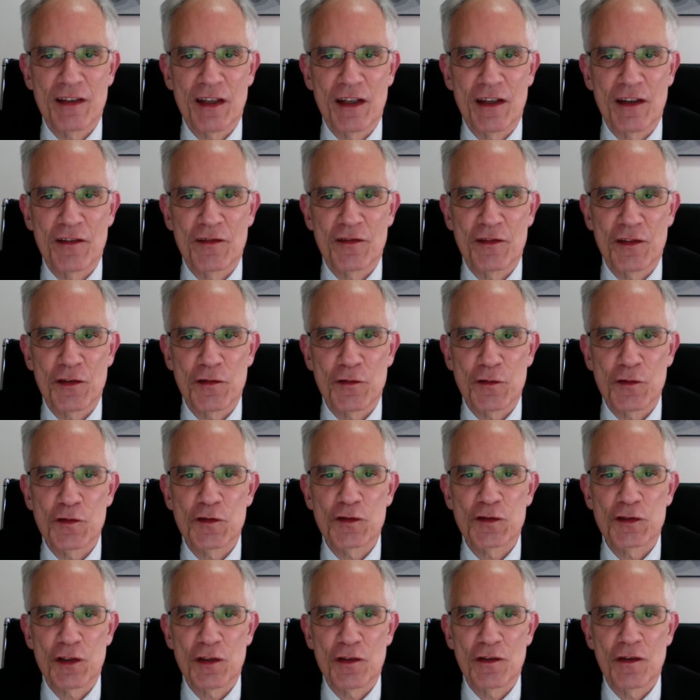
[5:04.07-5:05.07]
an
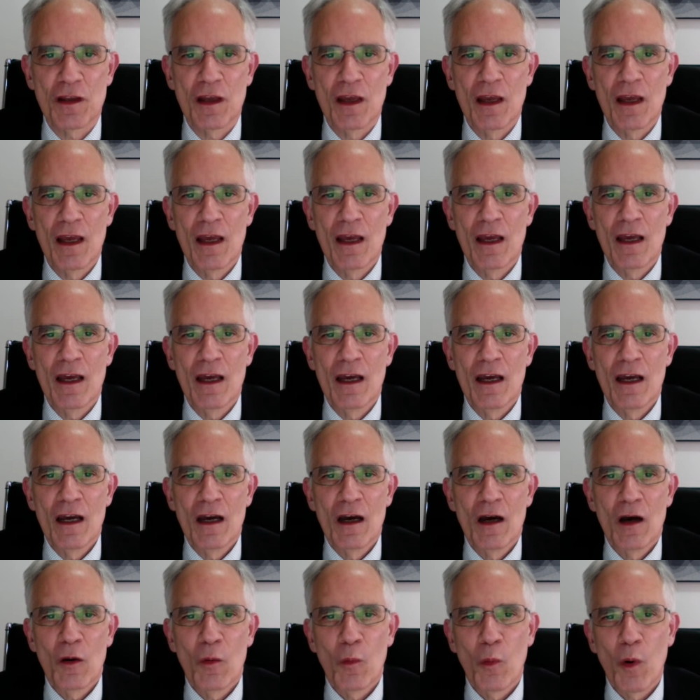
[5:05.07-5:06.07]
institution,
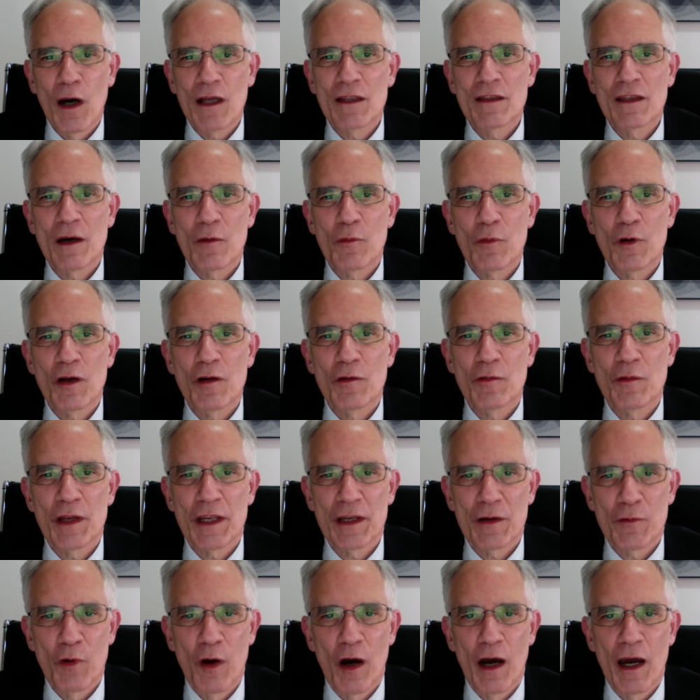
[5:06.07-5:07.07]
one that will
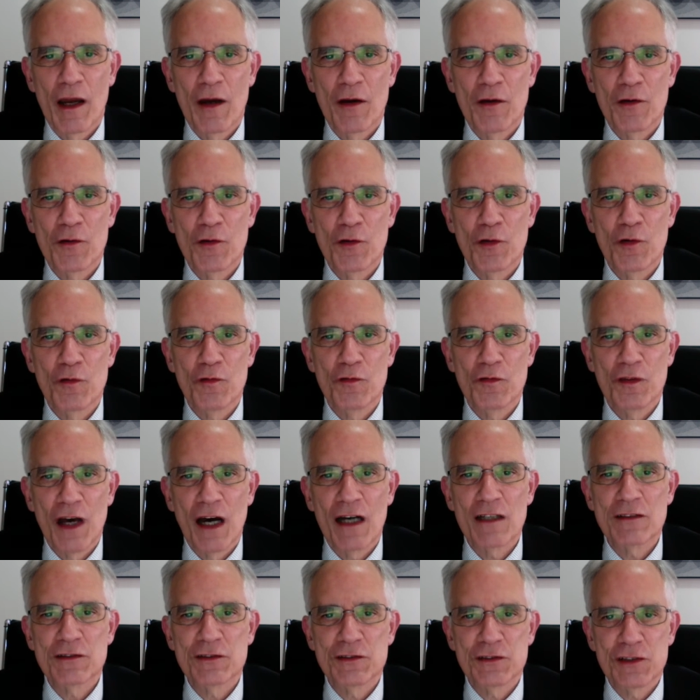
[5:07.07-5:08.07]
require you
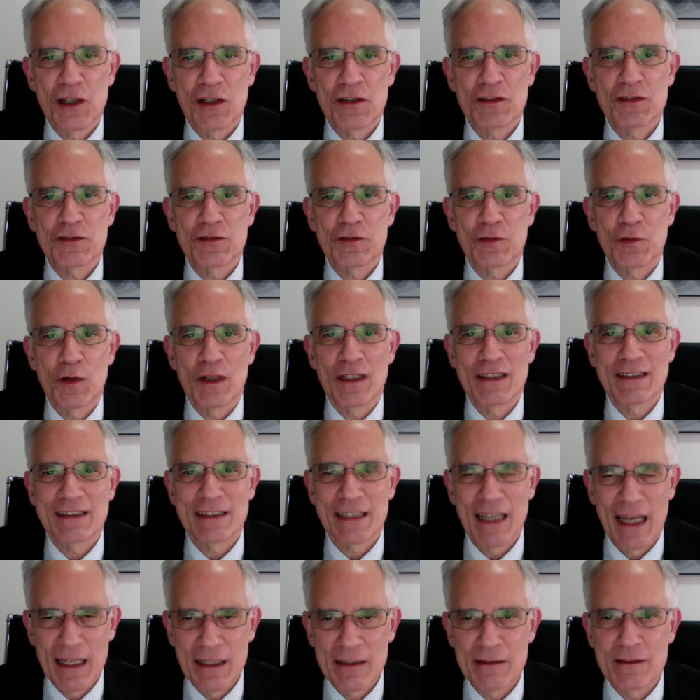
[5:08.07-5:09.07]
not just to
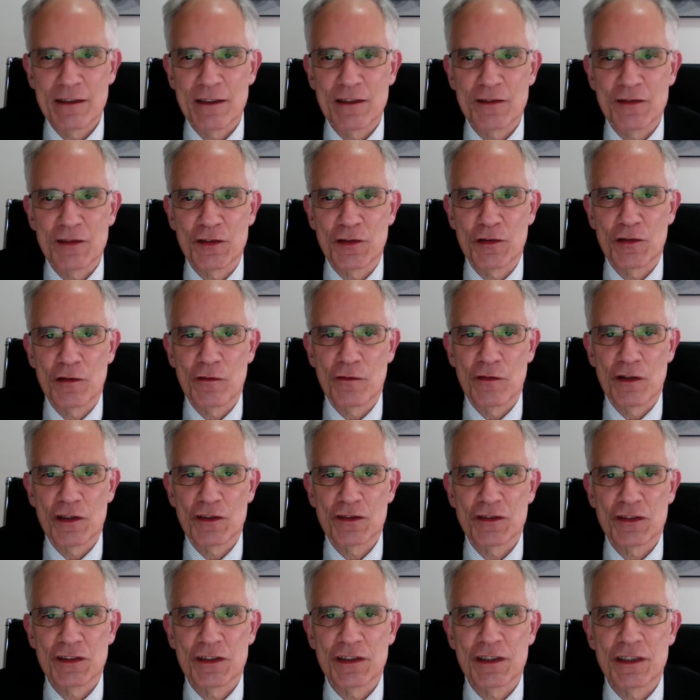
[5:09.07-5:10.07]
attend this
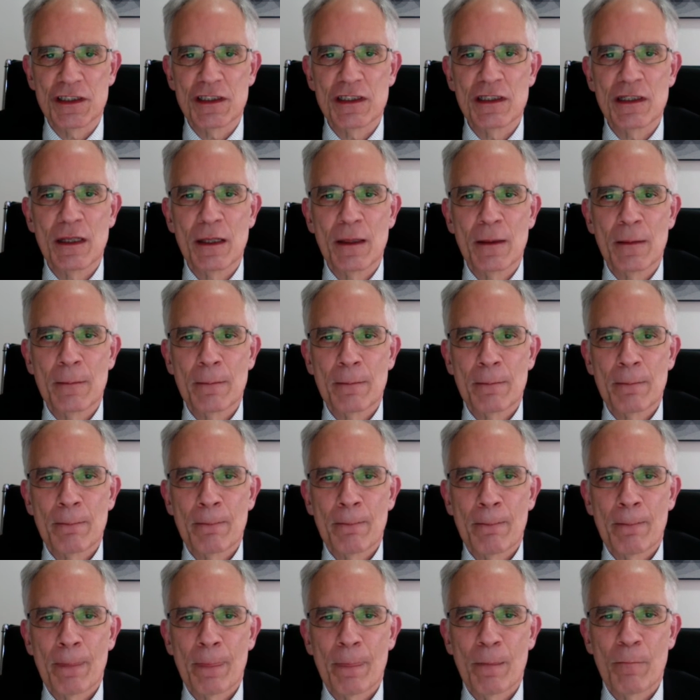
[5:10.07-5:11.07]
university,
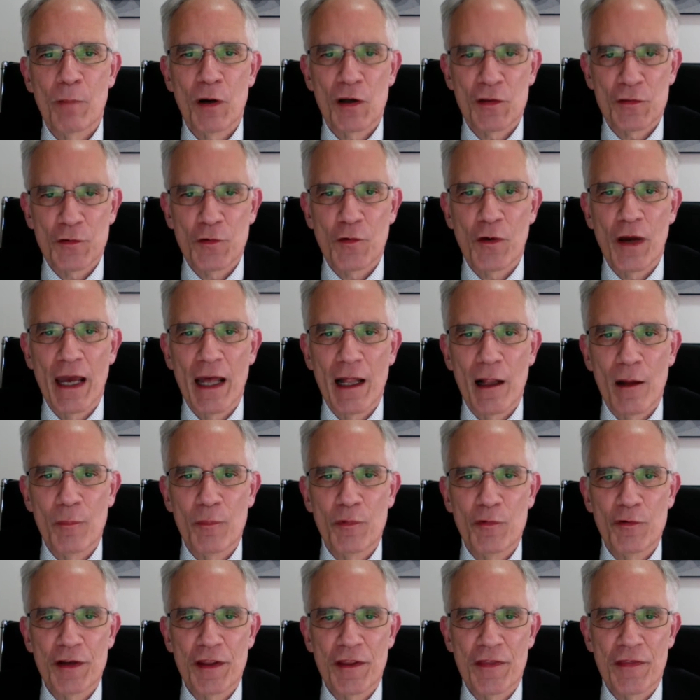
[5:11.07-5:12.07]
but to help
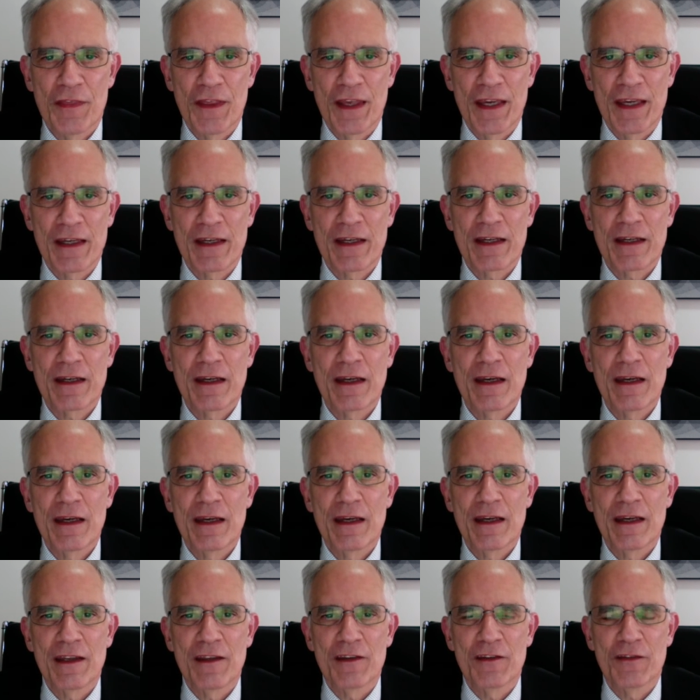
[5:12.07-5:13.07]
rethink
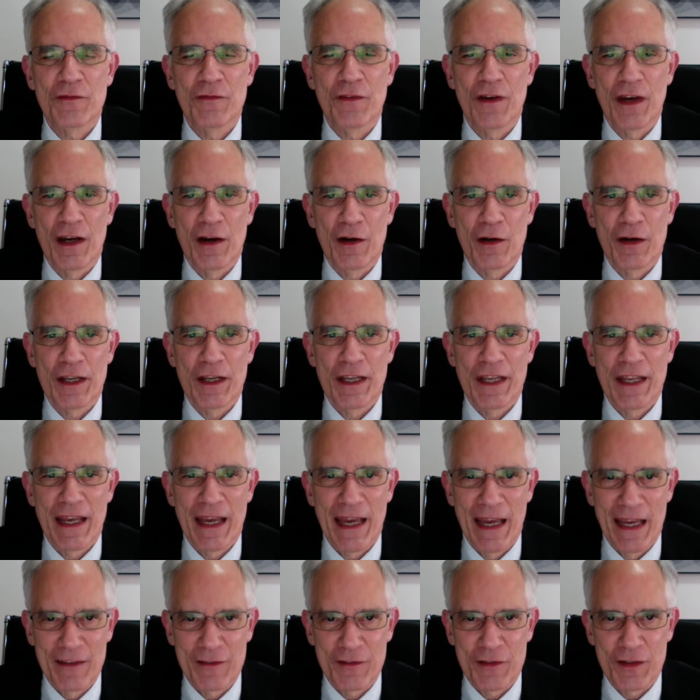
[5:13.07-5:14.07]
its very
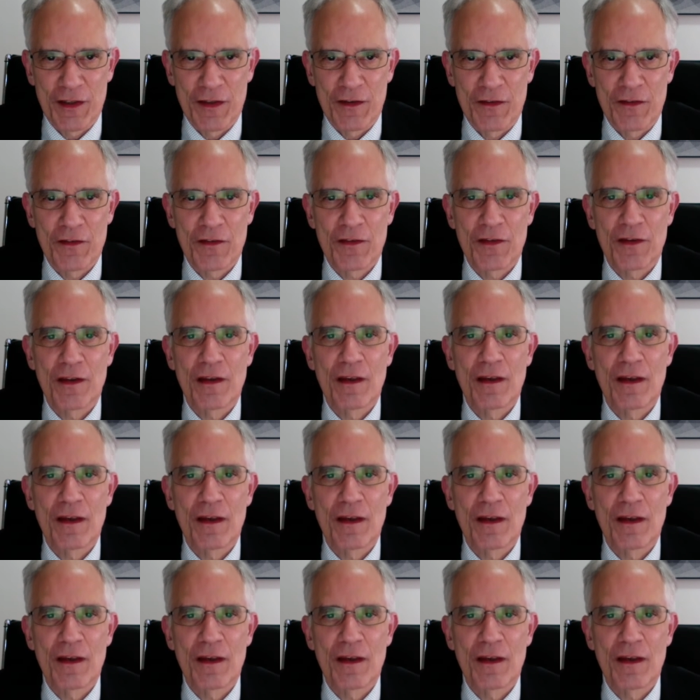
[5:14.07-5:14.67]
essence.